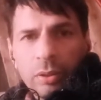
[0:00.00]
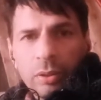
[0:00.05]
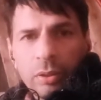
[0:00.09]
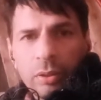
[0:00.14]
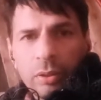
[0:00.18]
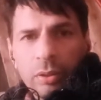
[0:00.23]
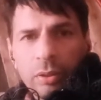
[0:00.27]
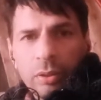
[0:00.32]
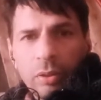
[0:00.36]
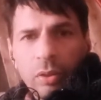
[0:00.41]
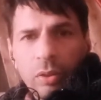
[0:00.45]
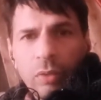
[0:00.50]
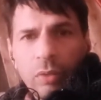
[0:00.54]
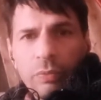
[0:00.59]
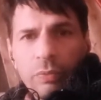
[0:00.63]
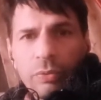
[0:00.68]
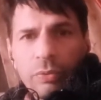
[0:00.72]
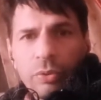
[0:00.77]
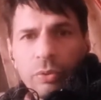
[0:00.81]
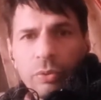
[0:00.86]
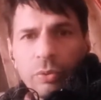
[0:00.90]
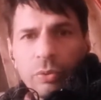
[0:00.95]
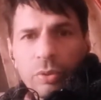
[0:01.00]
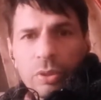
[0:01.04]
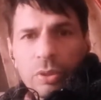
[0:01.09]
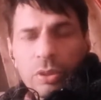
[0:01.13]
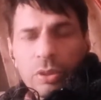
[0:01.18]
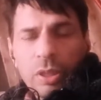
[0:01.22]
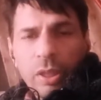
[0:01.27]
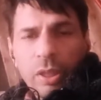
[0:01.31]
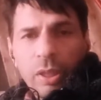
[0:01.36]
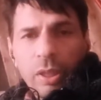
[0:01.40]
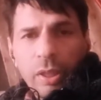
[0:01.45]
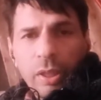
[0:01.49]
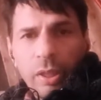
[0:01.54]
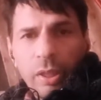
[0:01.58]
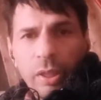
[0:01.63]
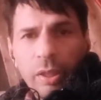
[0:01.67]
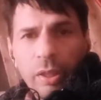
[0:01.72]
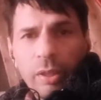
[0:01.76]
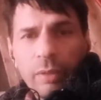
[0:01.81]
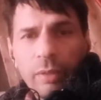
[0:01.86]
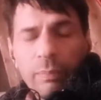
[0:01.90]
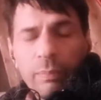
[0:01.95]
Of course, I hate
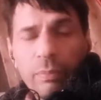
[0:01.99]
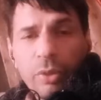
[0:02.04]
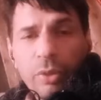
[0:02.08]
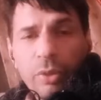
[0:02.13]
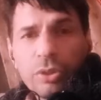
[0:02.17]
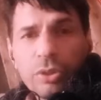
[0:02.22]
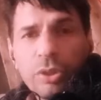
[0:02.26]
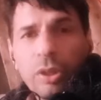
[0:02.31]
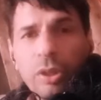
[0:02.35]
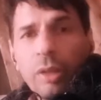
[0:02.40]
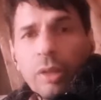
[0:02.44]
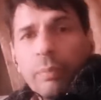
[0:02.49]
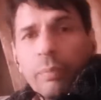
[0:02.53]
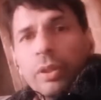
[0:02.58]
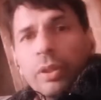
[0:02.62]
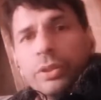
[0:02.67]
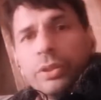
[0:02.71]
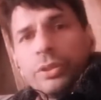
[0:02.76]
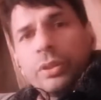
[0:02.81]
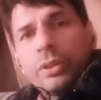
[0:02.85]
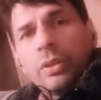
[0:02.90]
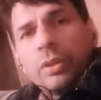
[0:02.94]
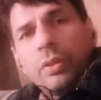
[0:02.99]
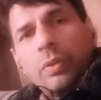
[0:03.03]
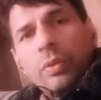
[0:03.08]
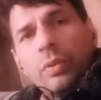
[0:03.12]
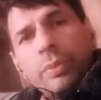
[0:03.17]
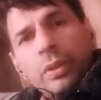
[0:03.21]
mosque demolition group